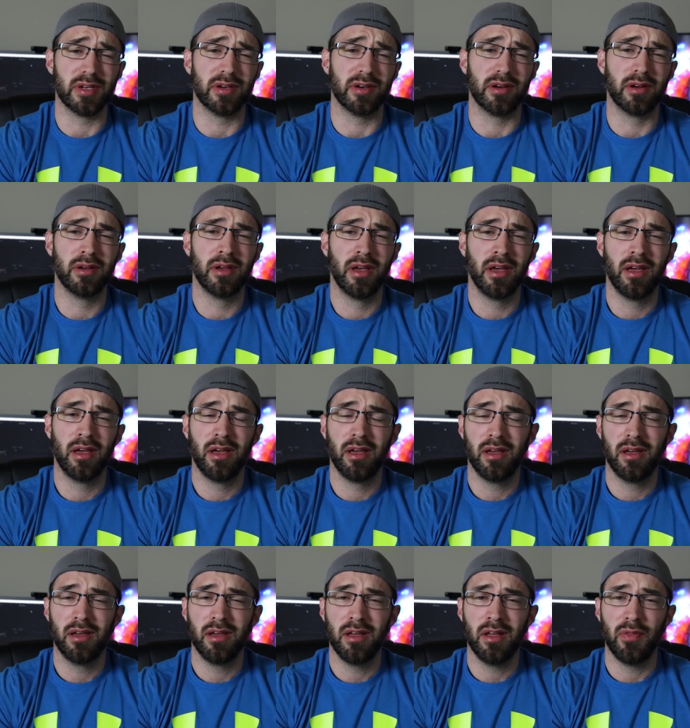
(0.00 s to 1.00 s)
there.
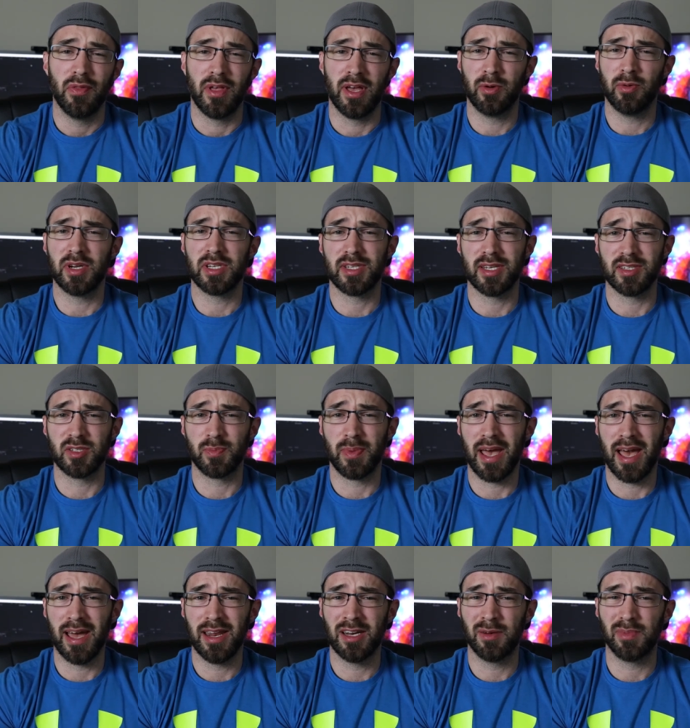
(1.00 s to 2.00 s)
The headrest is
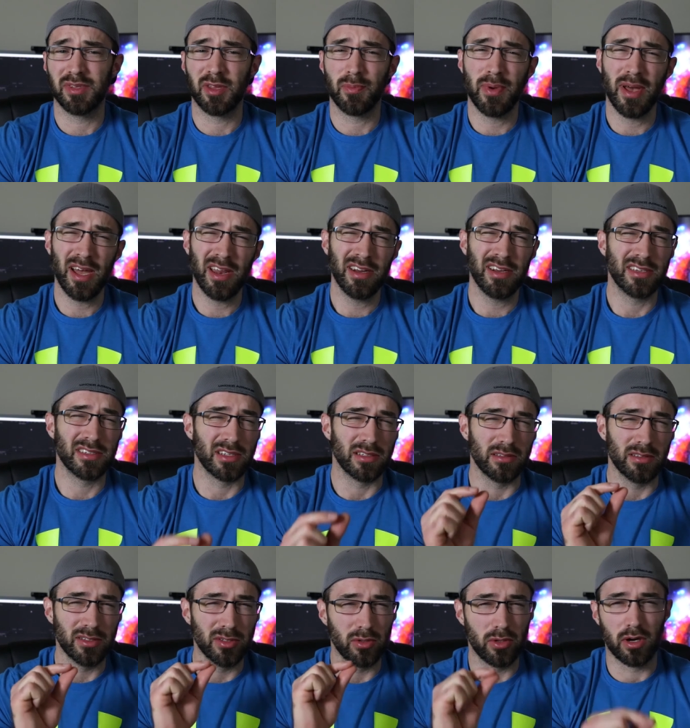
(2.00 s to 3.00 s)
padded, but the padding is a
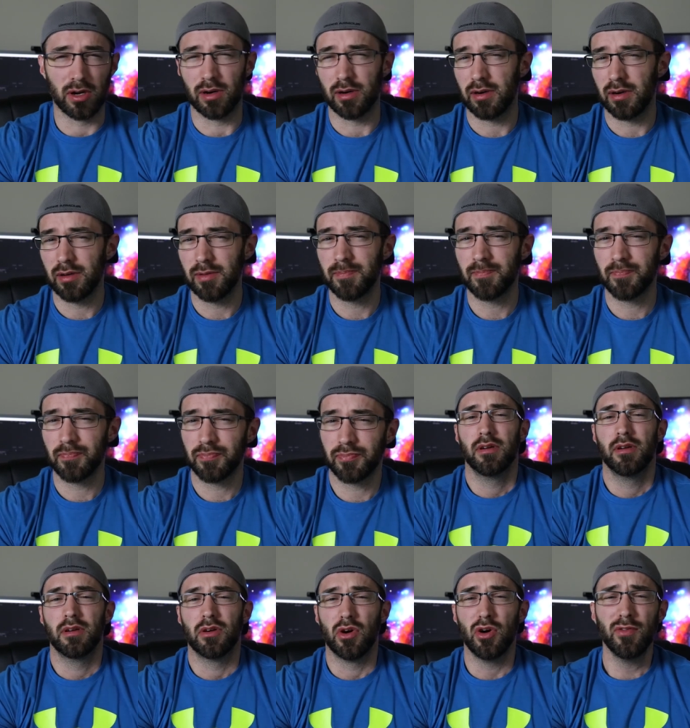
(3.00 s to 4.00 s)
little hard.
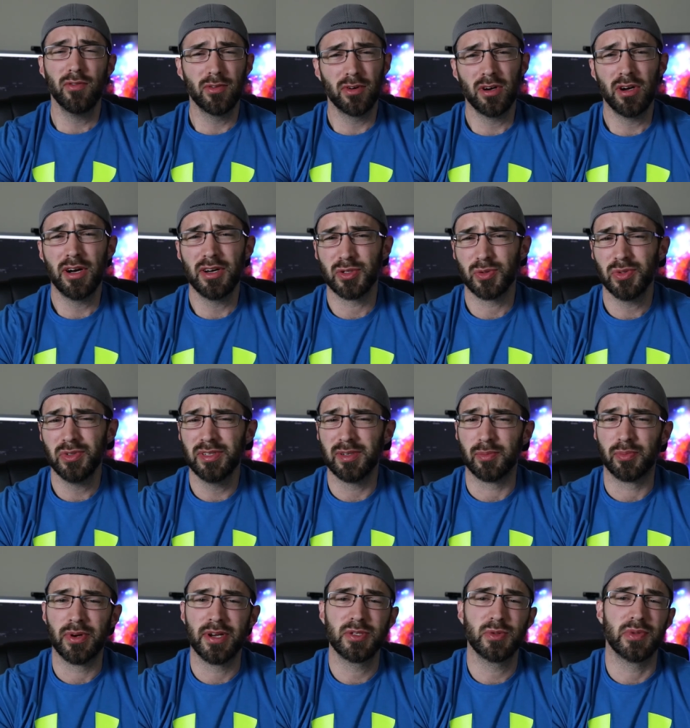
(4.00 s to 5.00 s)
Overall, I was really
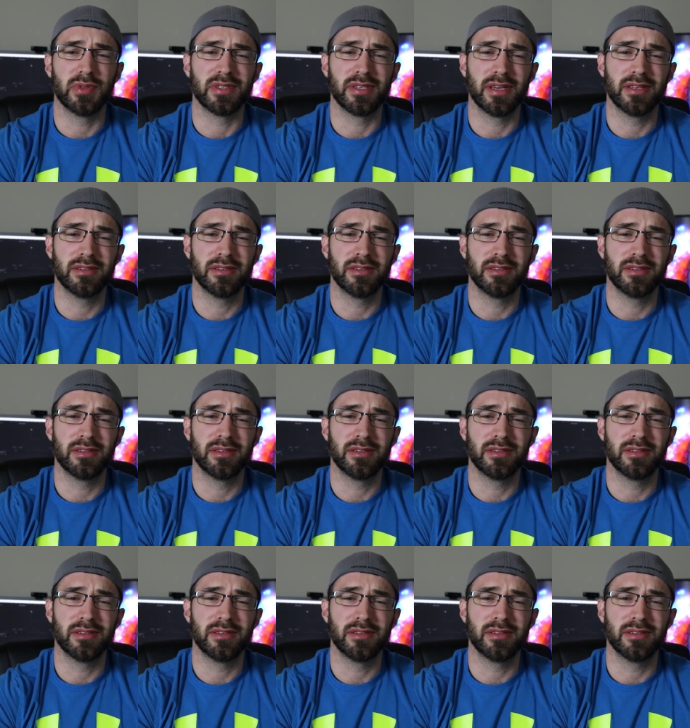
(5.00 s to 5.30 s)
impressed with this